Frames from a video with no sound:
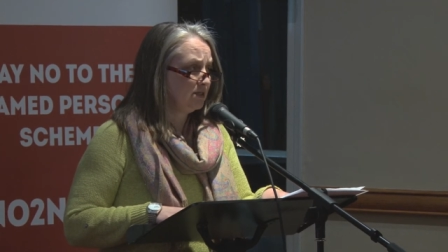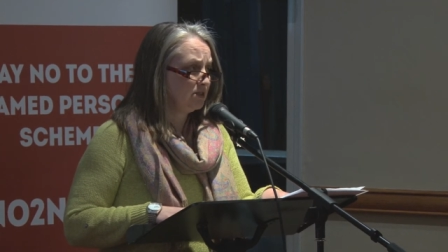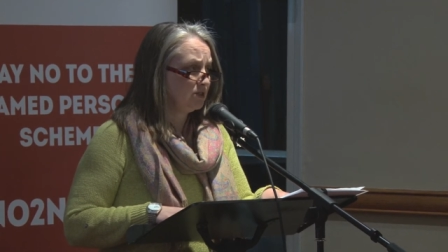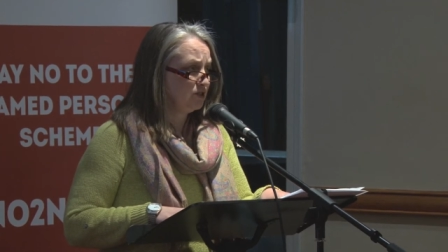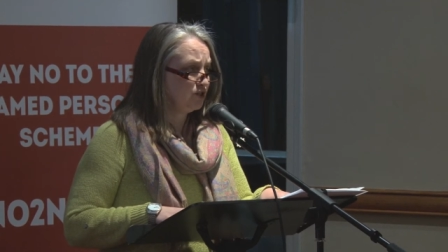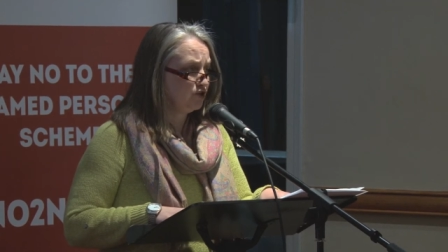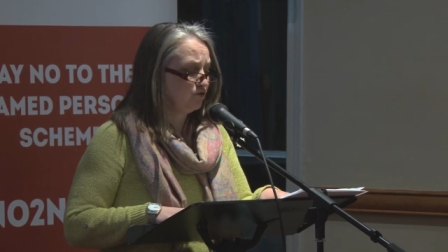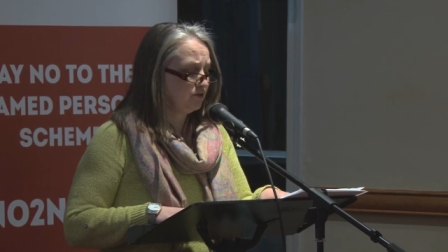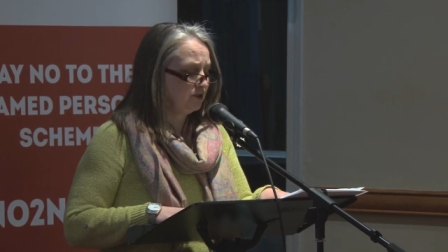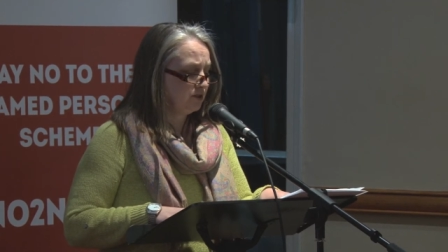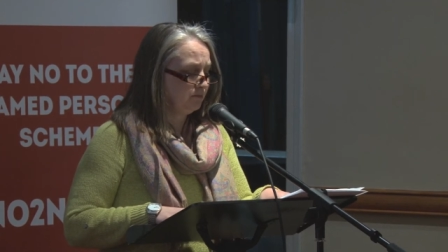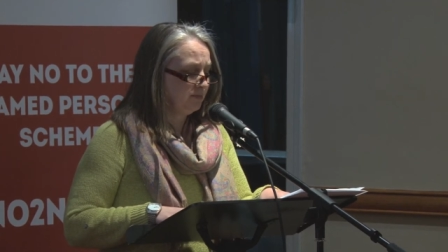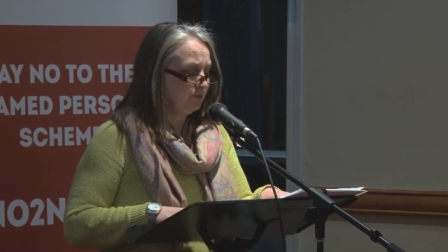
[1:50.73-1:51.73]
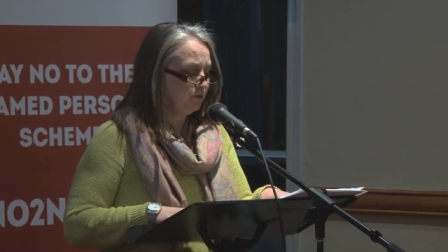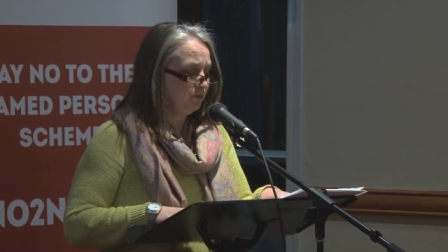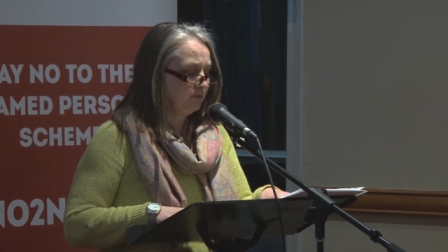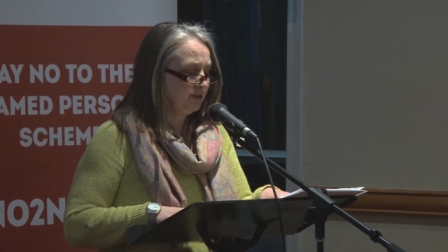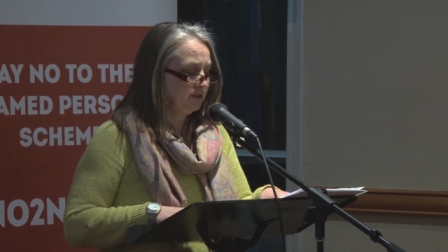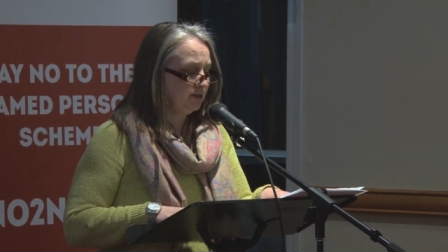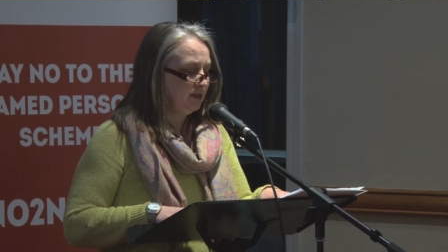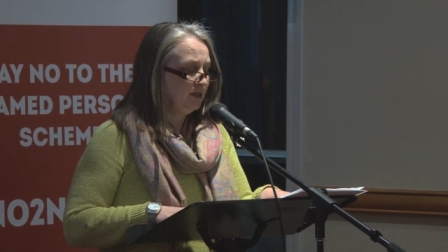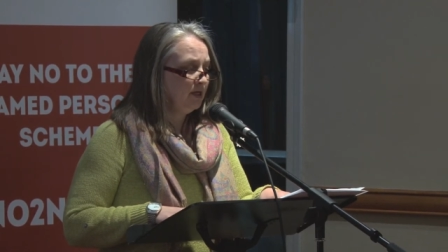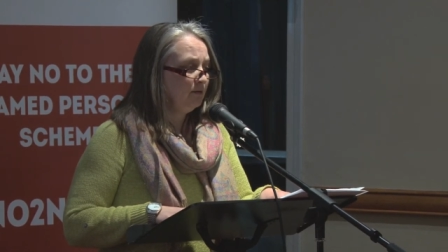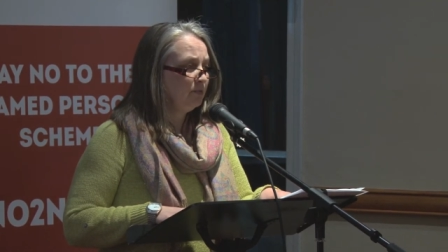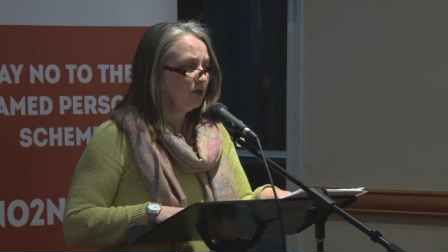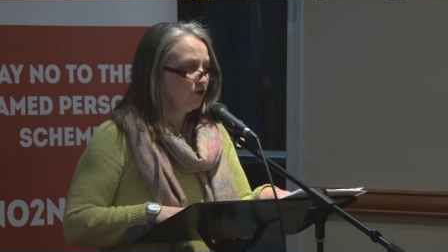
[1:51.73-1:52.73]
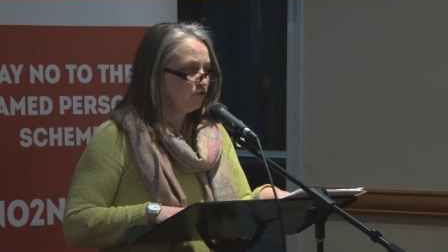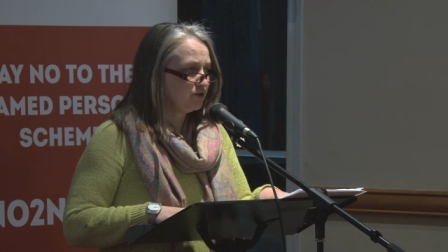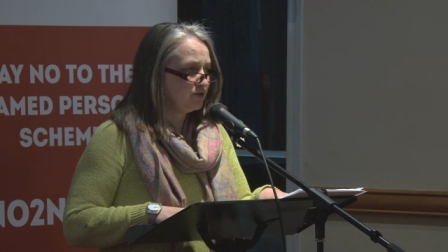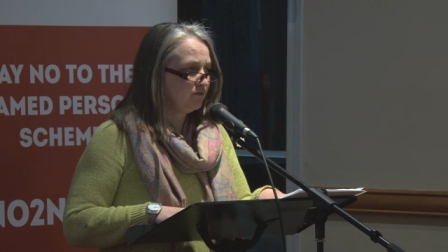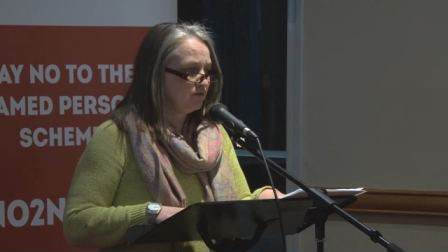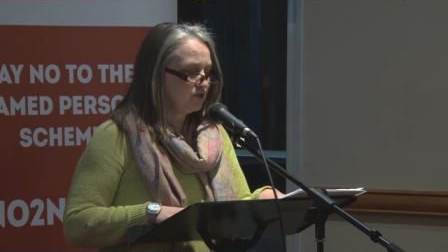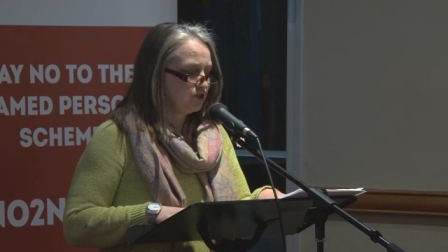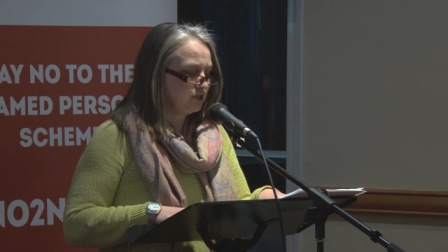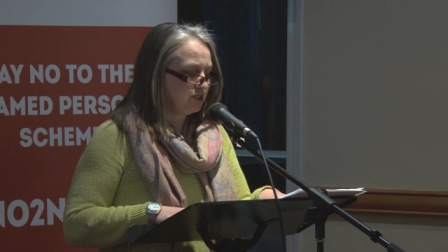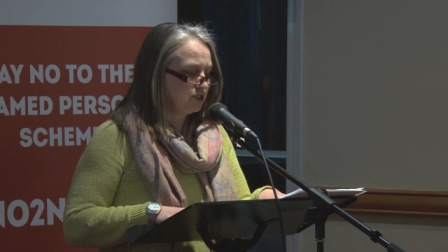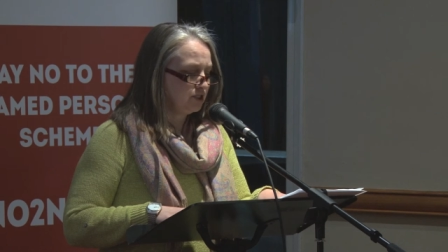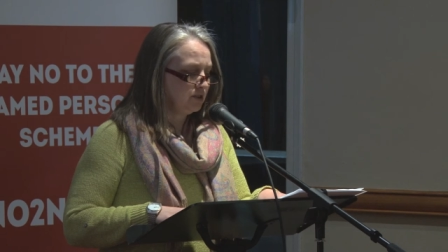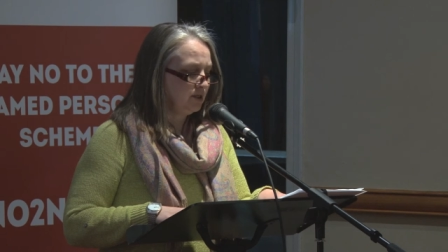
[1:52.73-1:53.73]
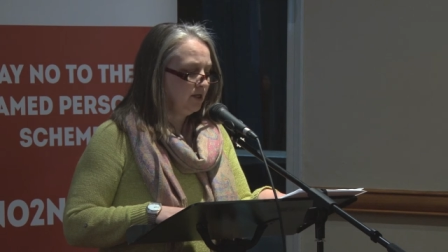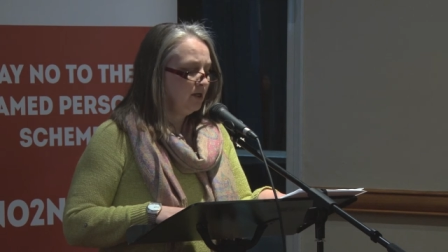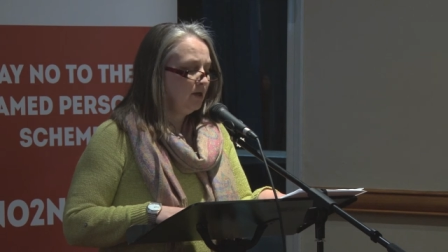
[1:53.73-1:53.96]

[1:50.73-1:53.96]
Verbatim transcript: into the Children and Young People Bill because of frustration,